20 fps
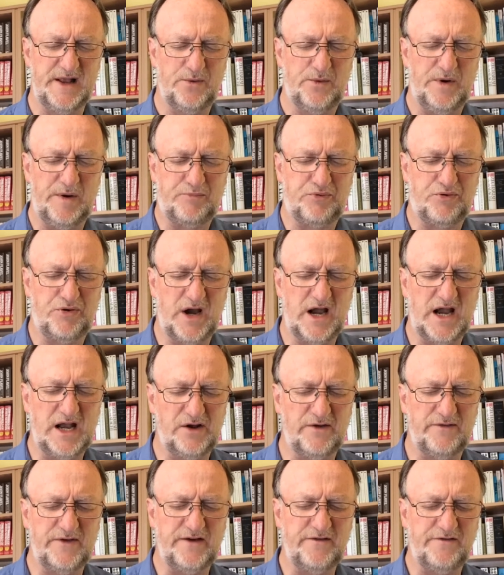We pray,
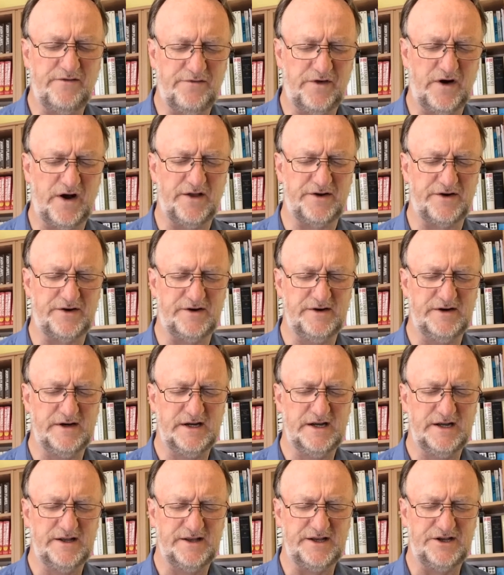loving Father,
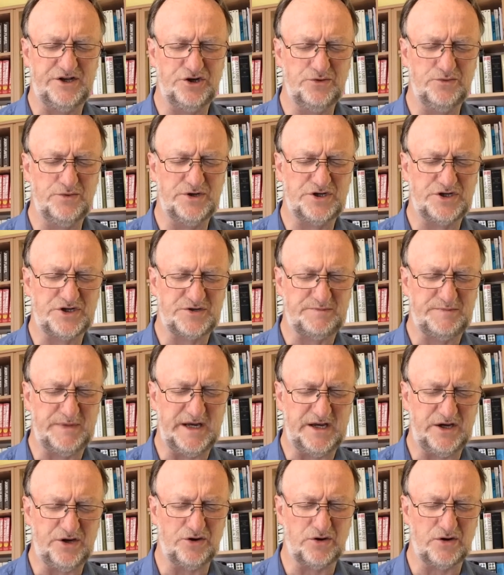that you would
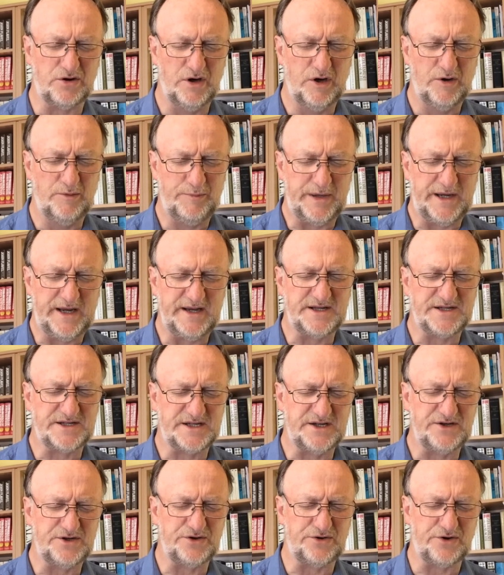speak your peace
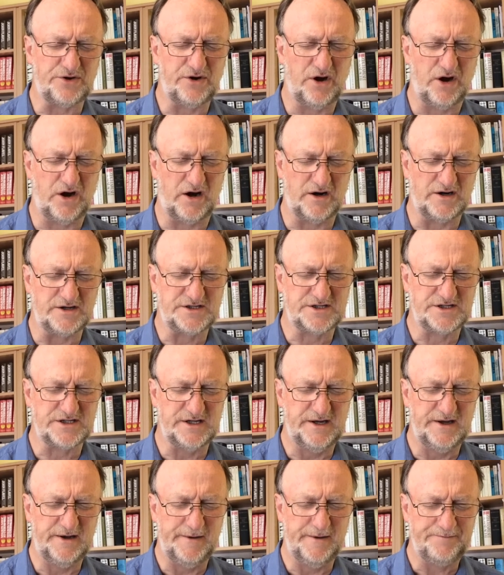into their hearts
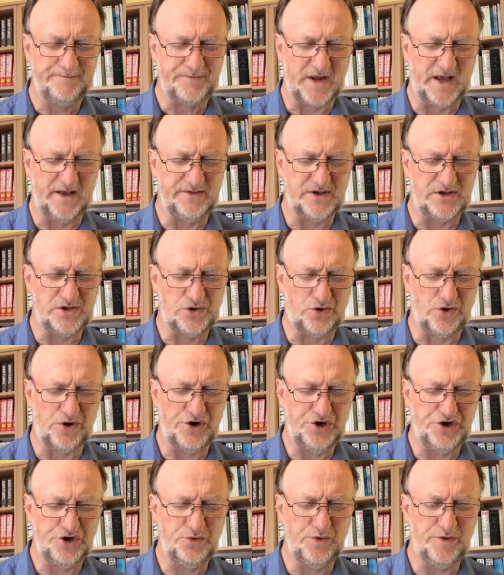and that,
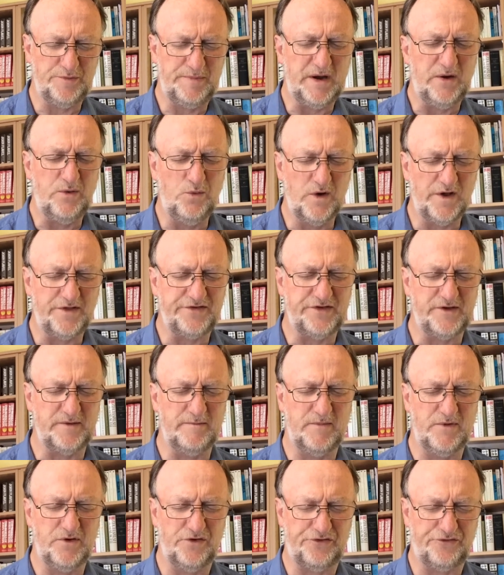Lord, you would be with
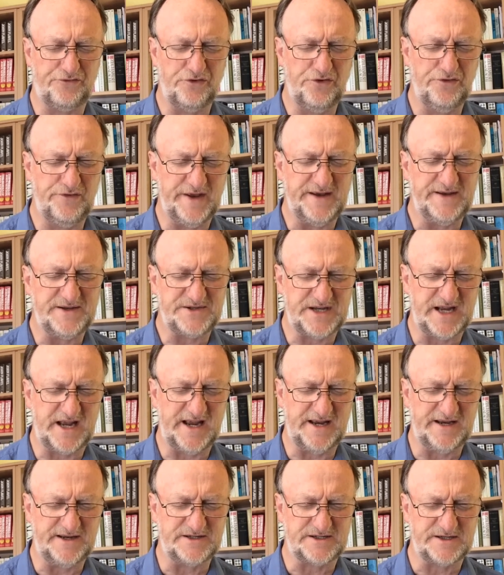them through these
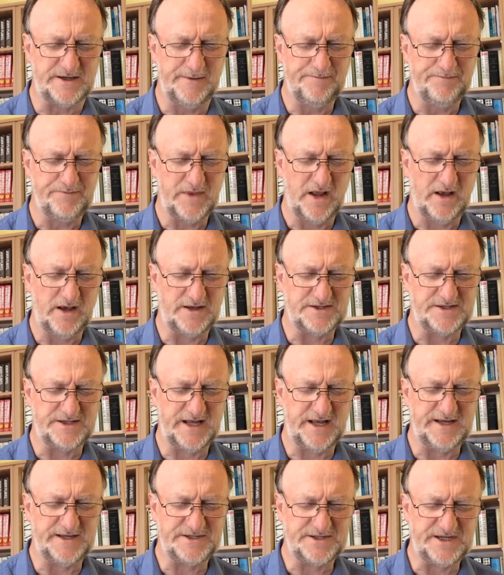days as
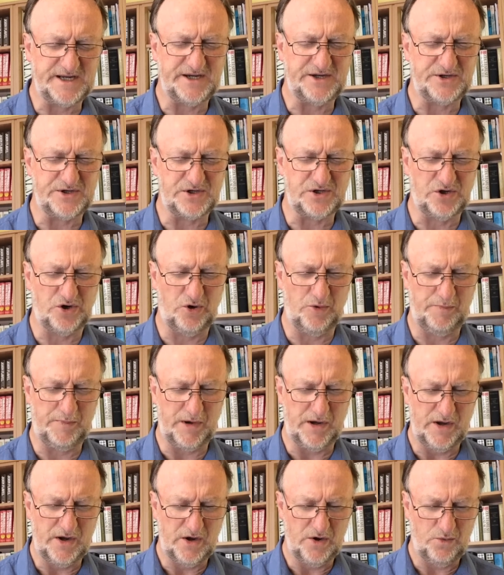they seek to cope
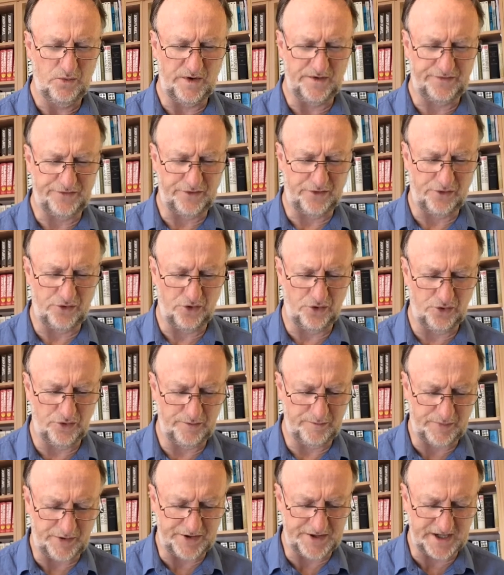with their
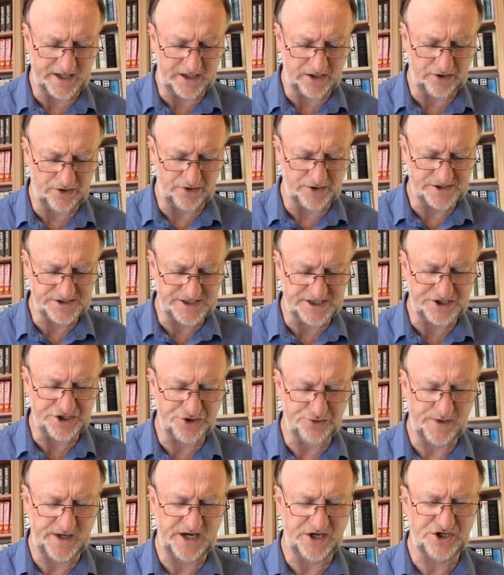own particular
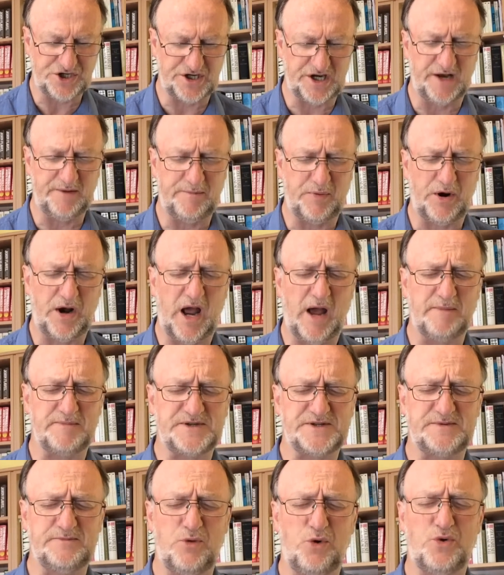situation and
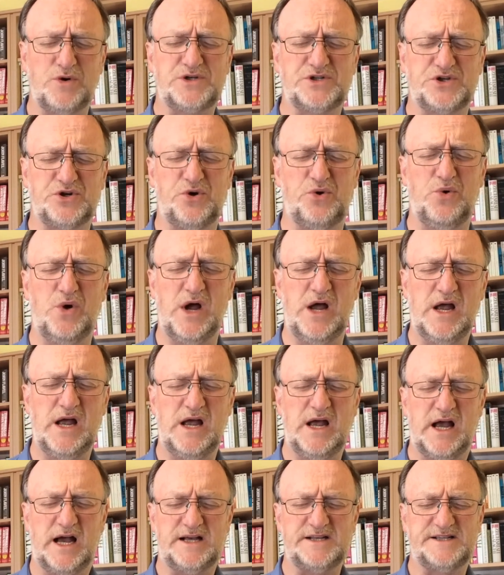perhaps more so
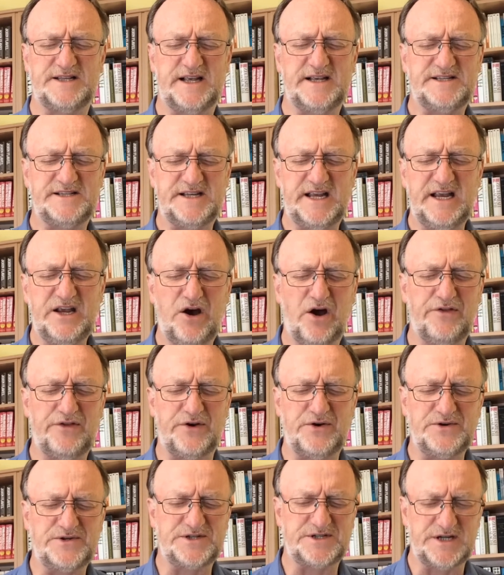as they see
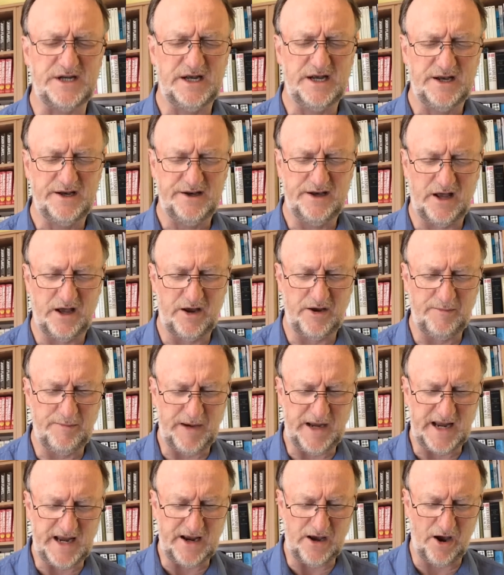others now
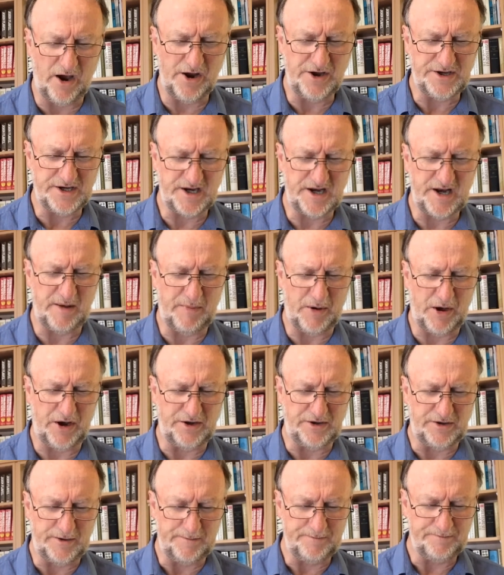being out and
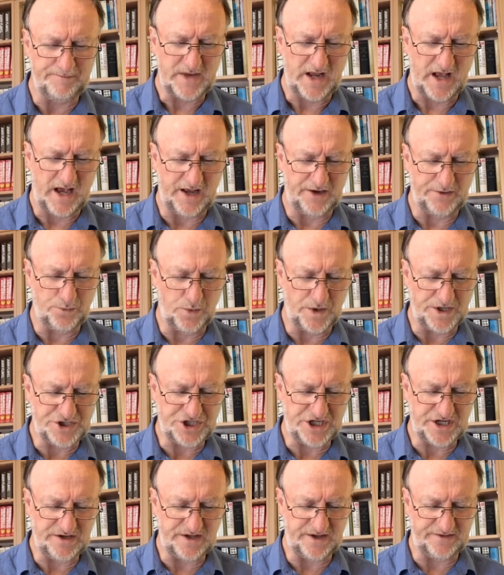about and
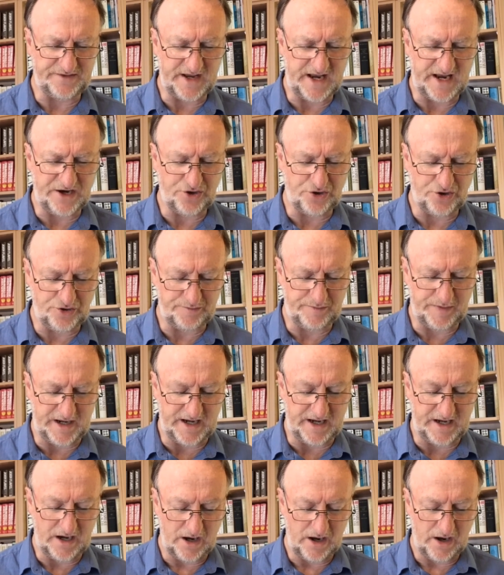wishing that they could
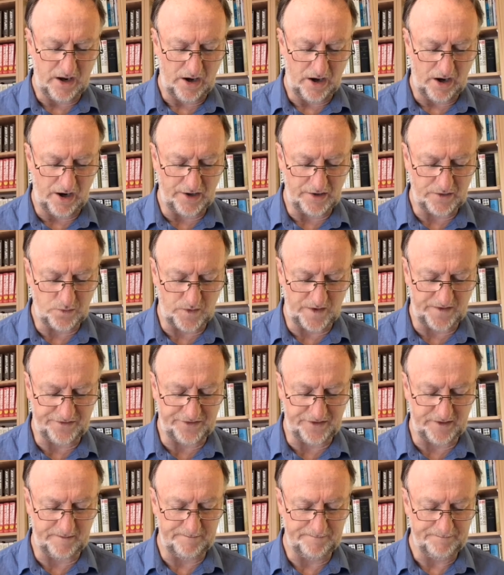be out
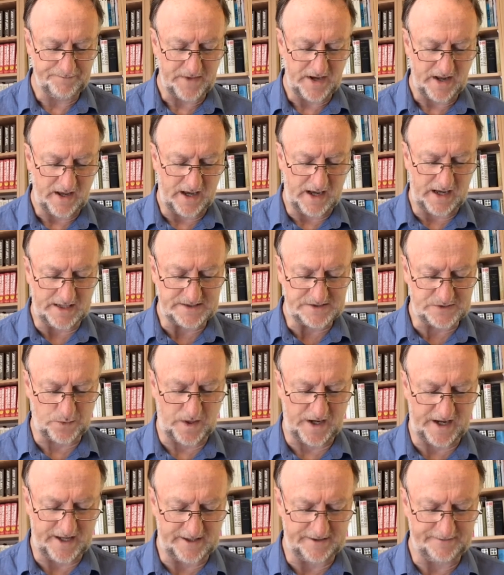with them as
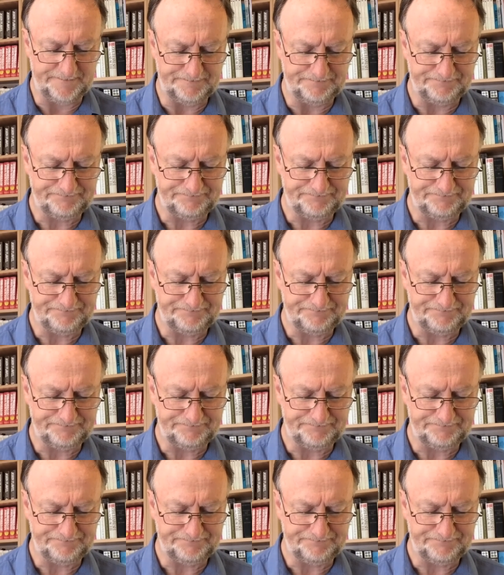well.